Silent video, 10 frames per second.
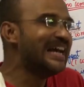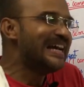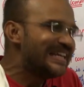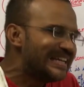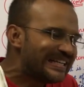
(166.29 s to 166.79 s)

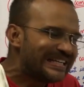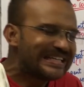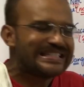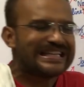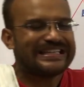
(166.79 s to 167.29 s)

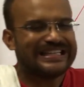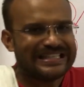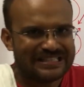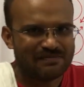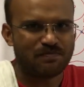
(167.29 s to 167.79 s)
Intersecting
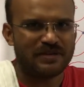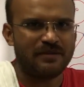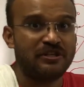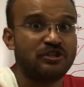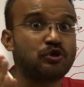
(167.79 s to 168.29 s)
simply
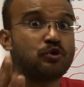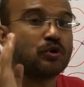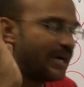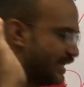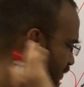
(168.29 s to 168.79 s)
means to
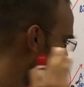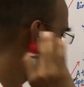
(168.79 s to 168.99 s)
cut.